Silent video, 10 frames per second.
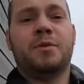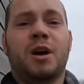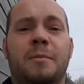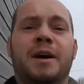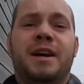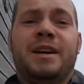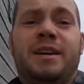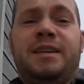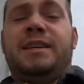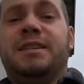Got
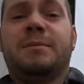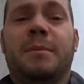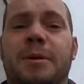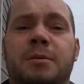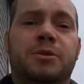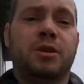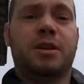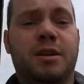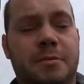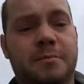my keys to my pickup
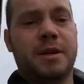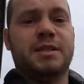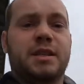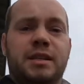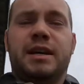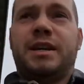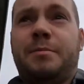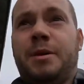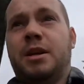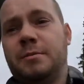truck. Basically, I
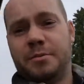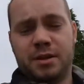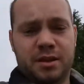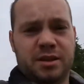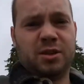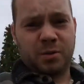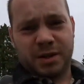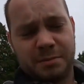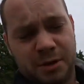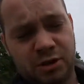had to pick up the
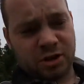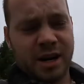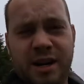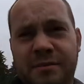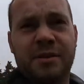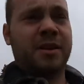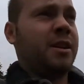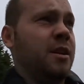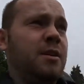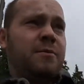USB drive
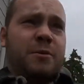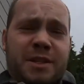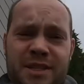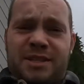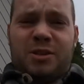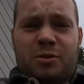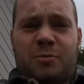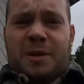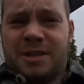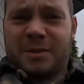for the
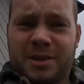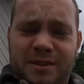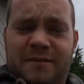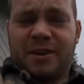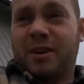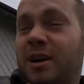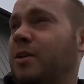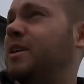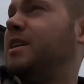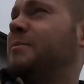ECU because we couldn't figure
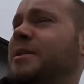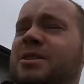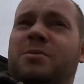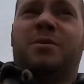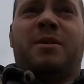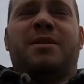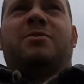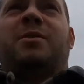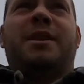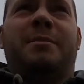out how to make this work. Oh, it
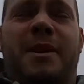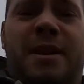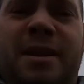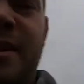is raining bad.